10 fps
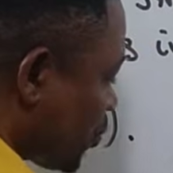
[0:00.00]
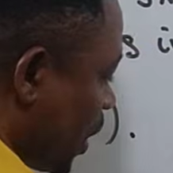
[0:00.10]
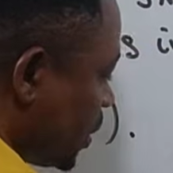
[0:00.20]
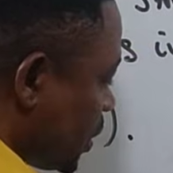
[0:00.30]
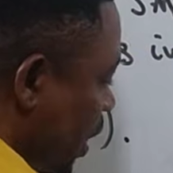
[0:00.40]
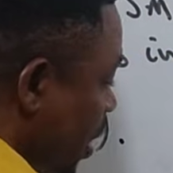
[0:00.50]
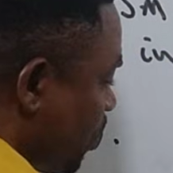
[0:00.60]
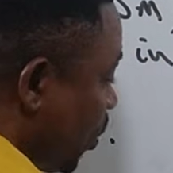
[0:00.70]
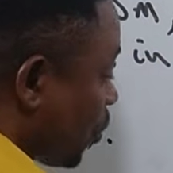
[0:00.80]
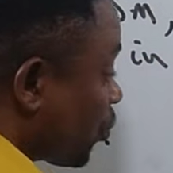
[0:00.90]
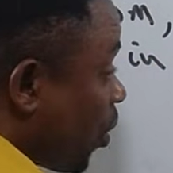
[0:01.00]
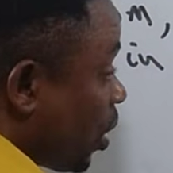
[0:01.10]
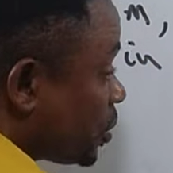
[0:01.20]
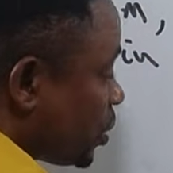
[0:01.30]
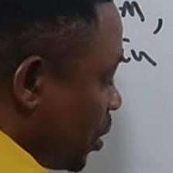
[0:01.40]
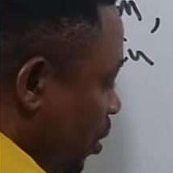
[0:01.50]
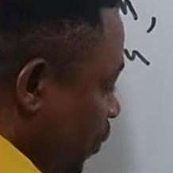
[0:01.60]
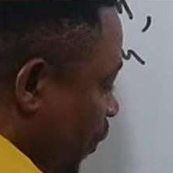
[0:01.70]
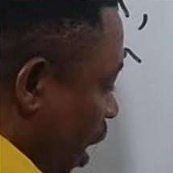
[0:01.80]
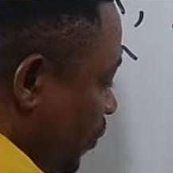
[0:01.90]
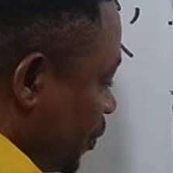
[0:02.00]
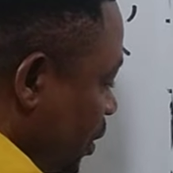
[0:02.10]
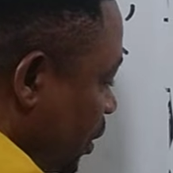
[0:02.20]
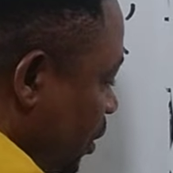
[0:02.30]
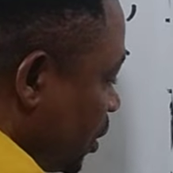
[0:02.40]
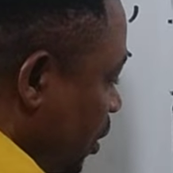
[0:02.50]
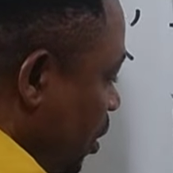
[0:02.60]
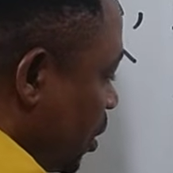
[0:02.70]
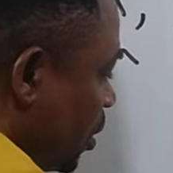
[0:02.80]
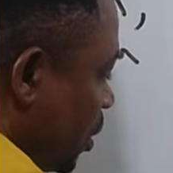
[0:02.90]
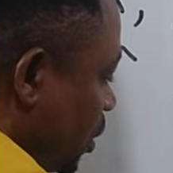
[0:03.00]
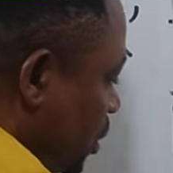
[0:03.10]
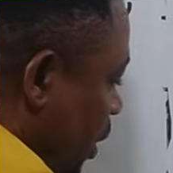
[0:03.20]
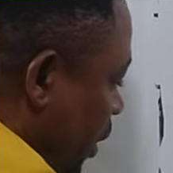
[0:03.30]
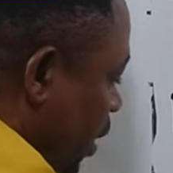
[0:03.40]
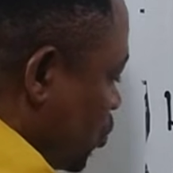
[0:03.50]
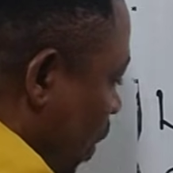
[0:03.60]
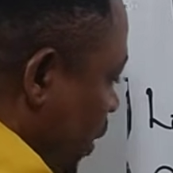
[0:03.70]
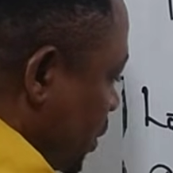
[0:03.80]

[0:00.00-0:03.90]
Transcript: one is A plus what? 5D. Then the next one